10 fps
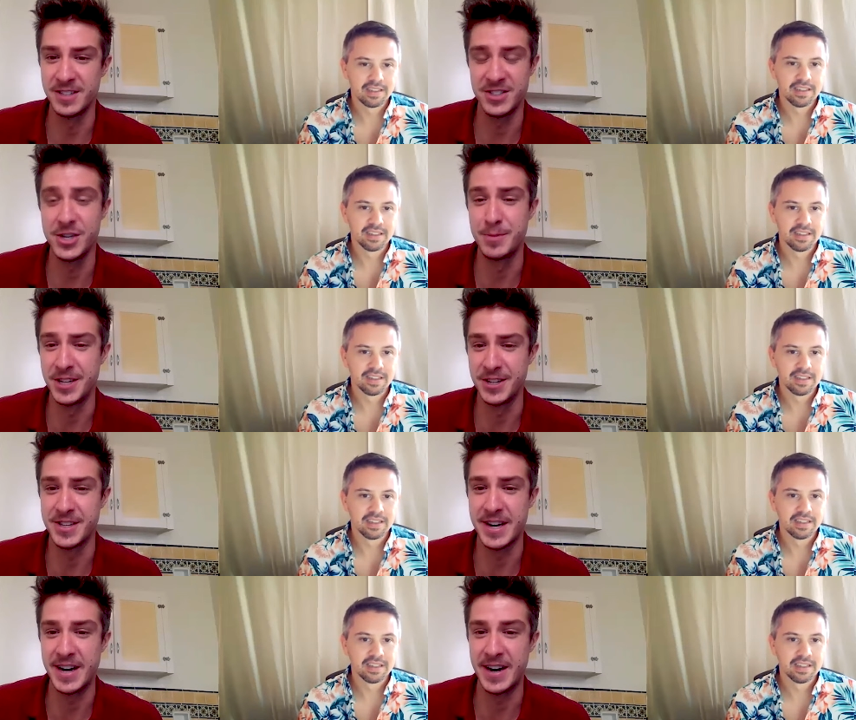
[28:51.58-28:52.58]
Speaker 1: cheap deals
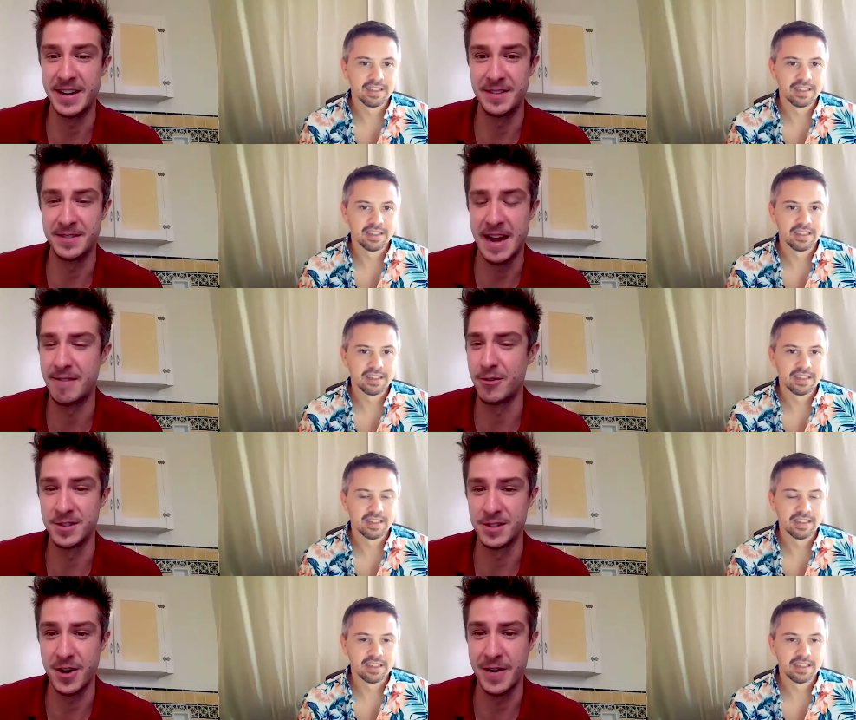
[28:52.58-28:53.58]
there, and everyone's
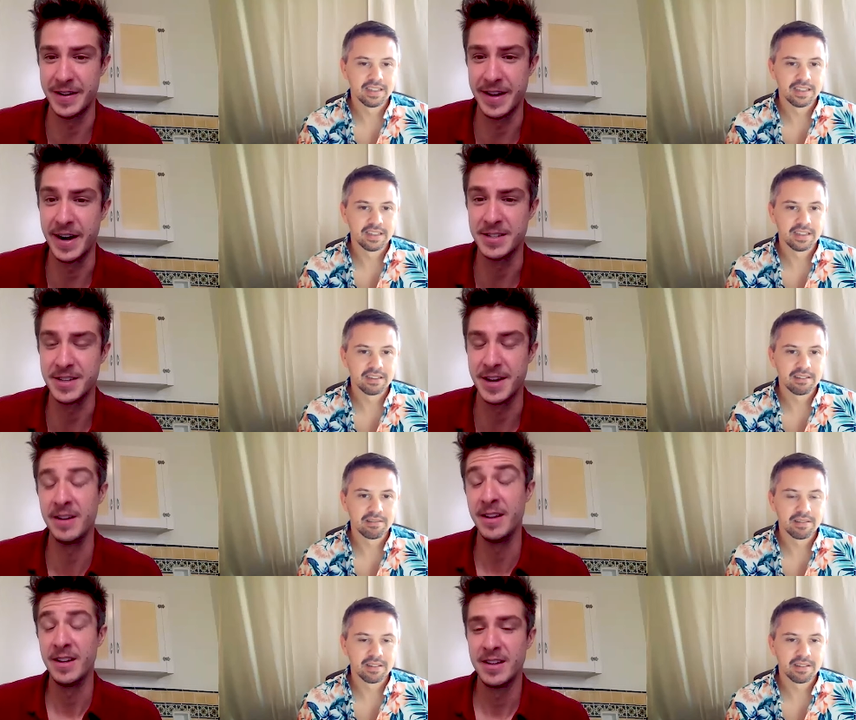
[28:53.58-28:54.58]
going there. So
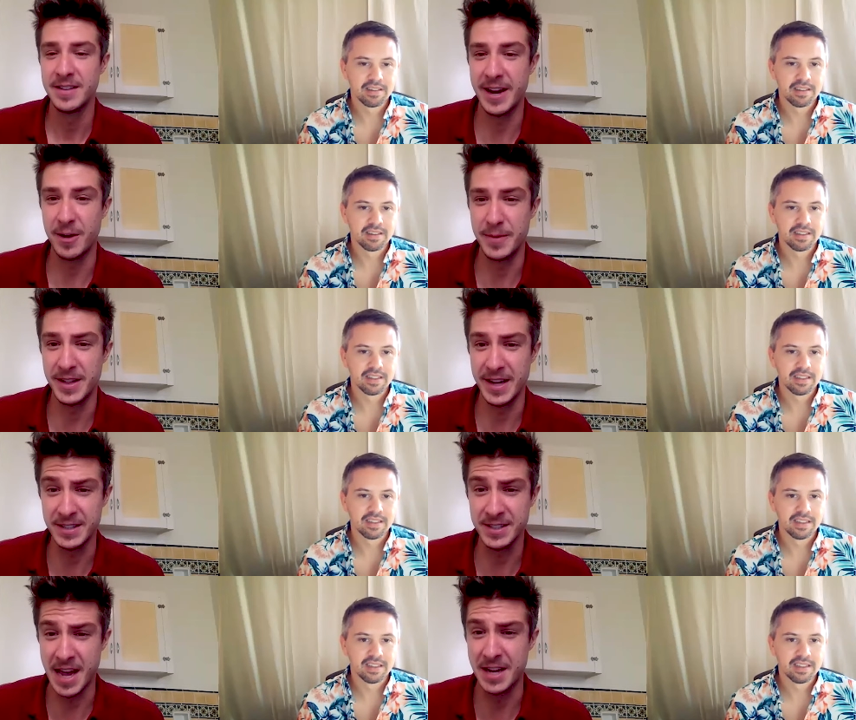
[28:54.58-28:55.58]
that'll be like
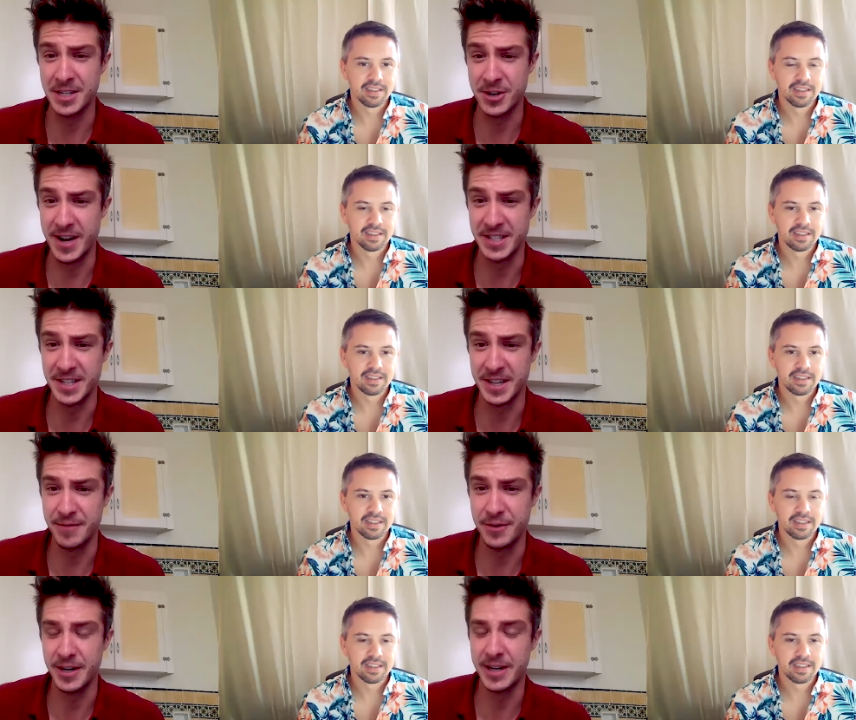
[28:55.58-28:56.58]
Santa Teresa in a few
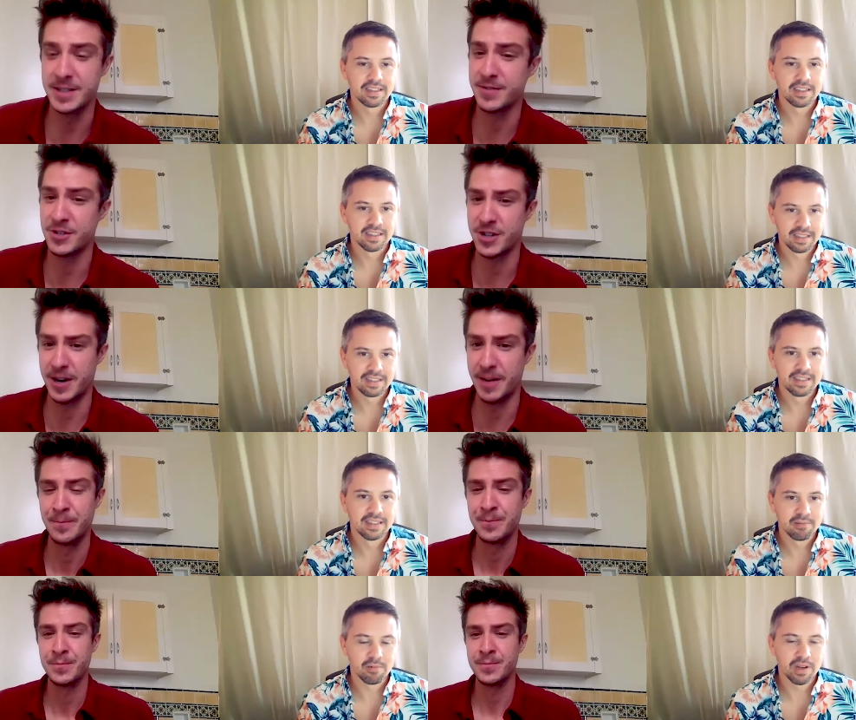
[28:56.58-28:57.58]
years for sure.
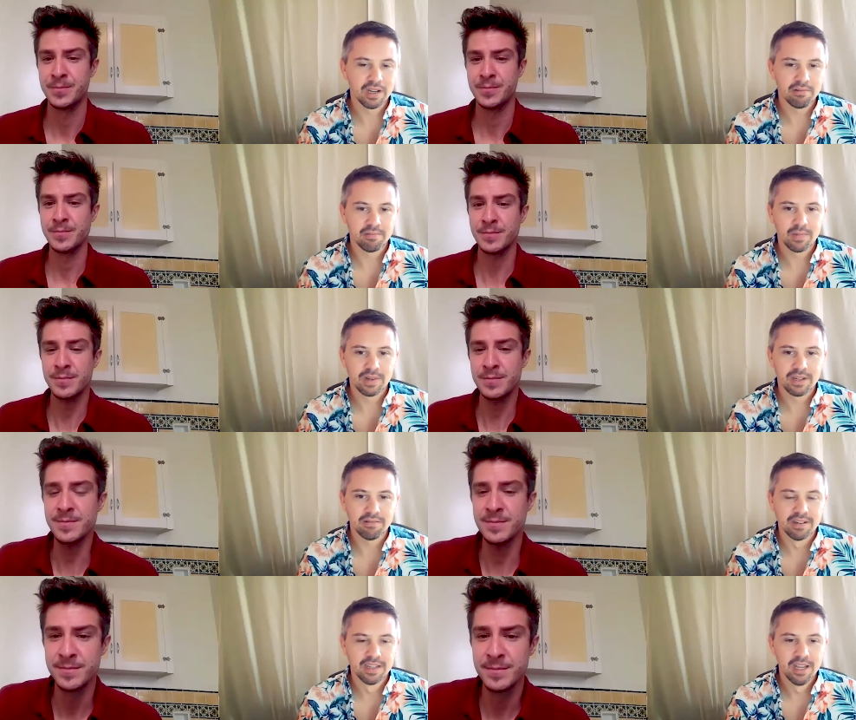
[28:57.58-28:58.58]
Speaker 2: Wow. Well,
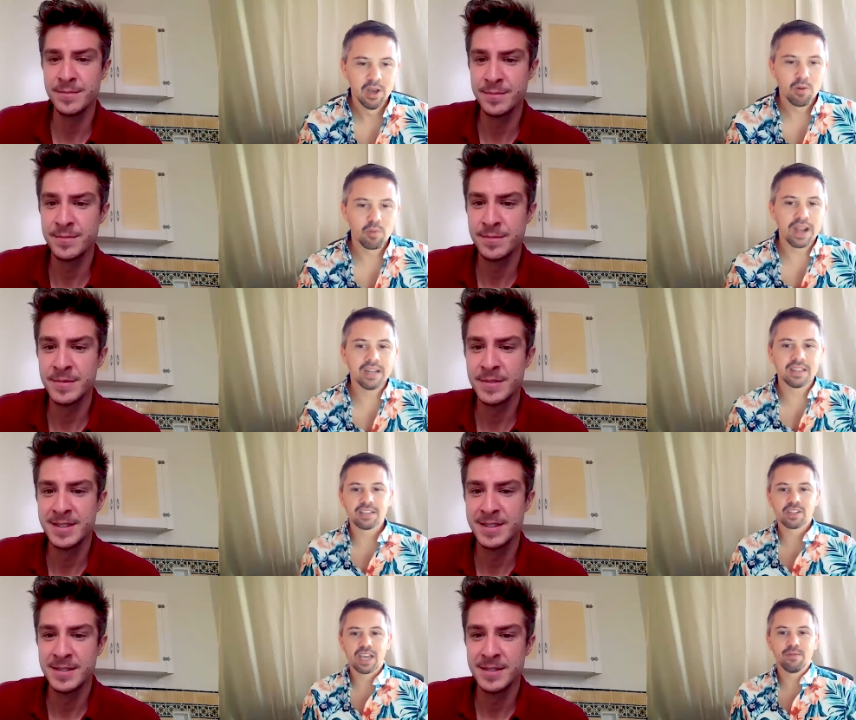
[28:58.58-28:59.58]
Brandon, thanks
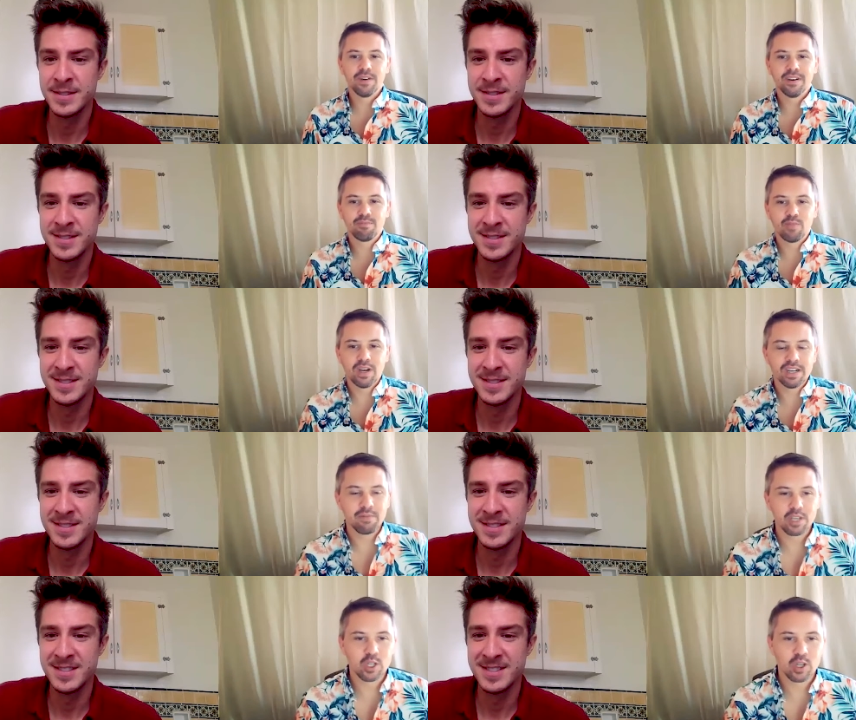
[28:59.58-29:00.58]
again for giving
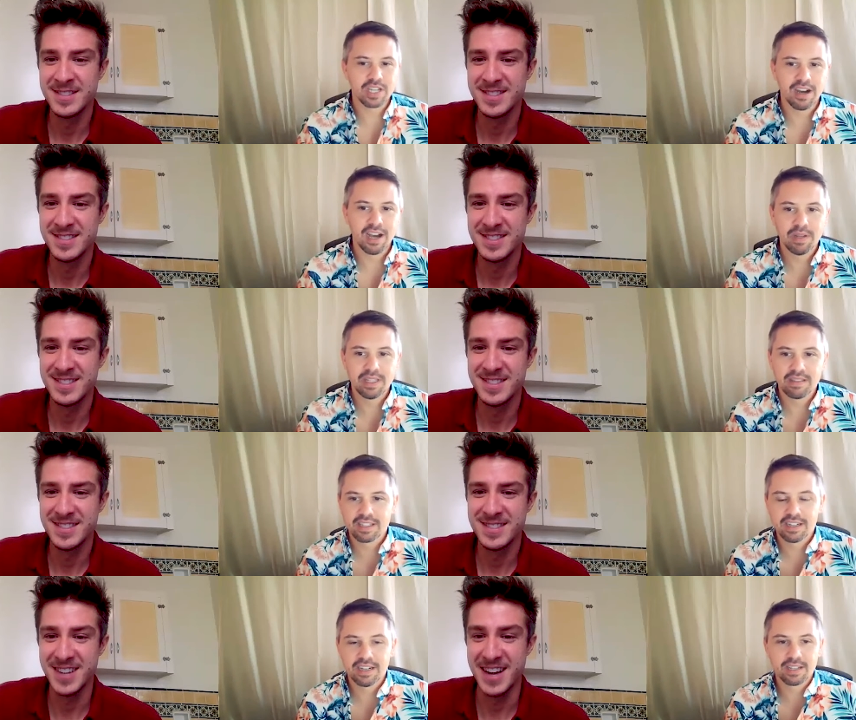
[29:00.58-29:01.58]
us your time and
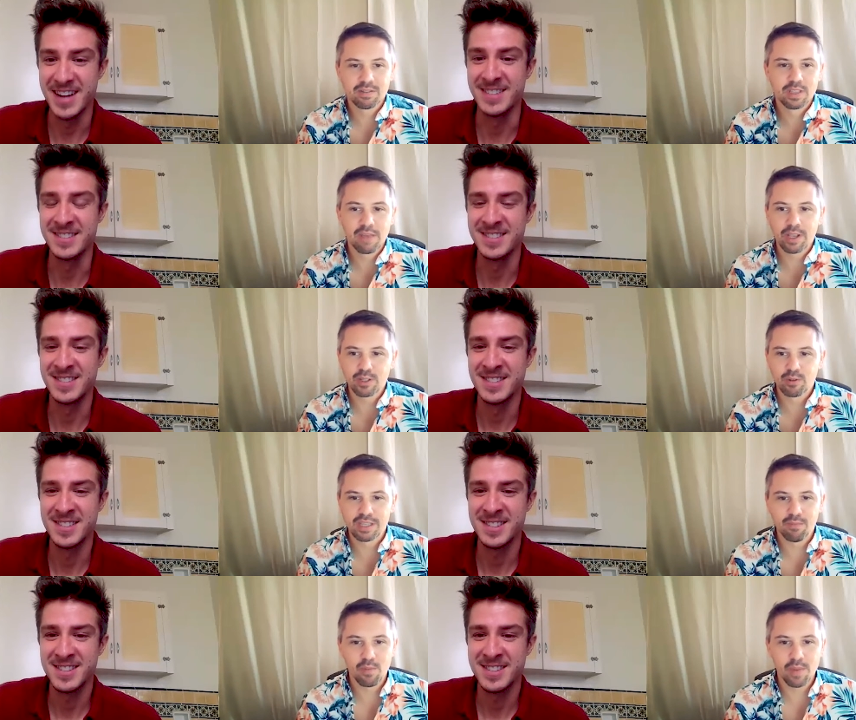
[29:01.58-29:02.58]
giving us all this
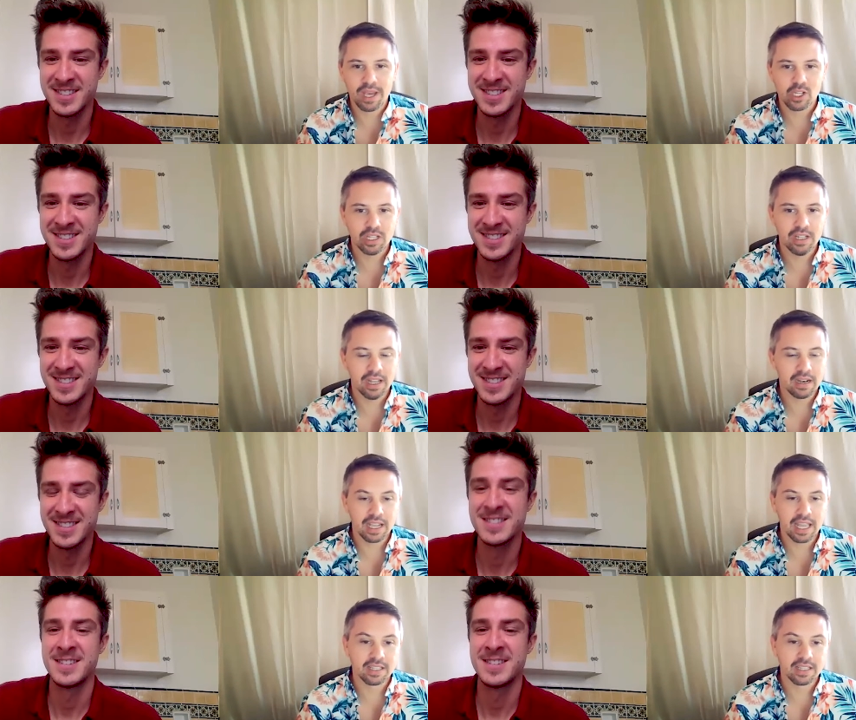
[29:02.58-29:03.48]
information. And again,